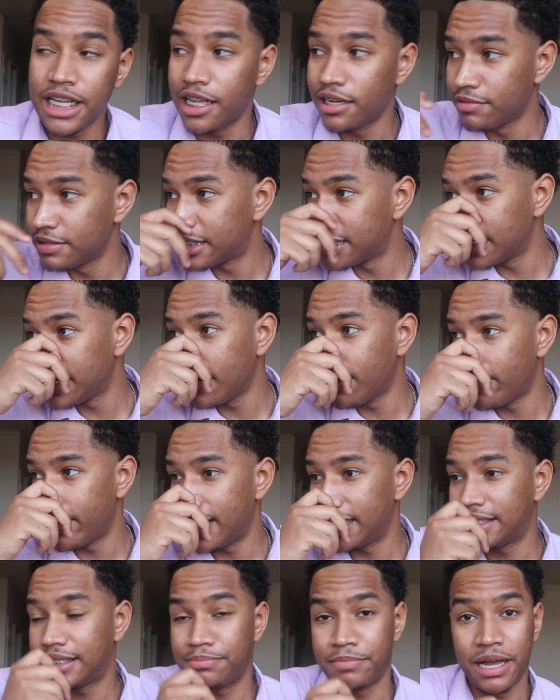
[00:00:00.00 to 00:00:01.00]
all of a sudden your
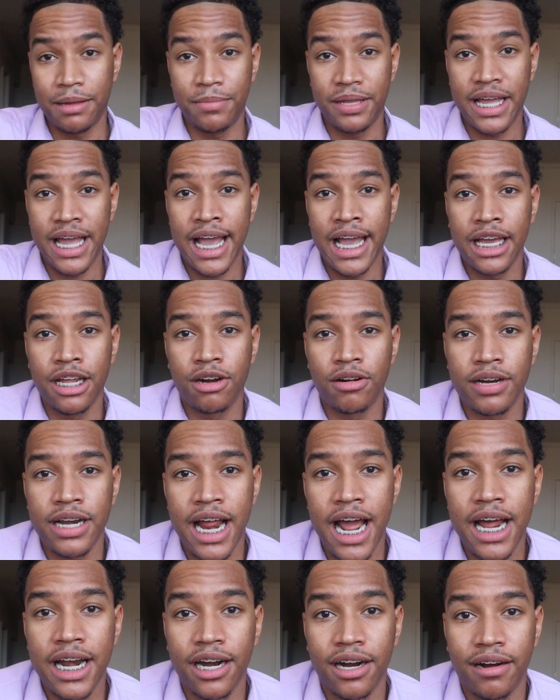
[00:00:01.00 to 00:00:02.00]
ass might be an 8 or a
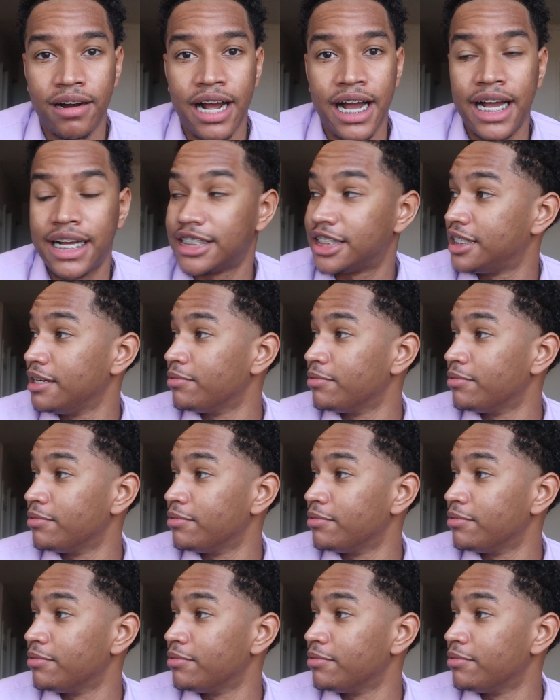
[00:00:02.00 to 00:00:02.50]
9 in her eyes.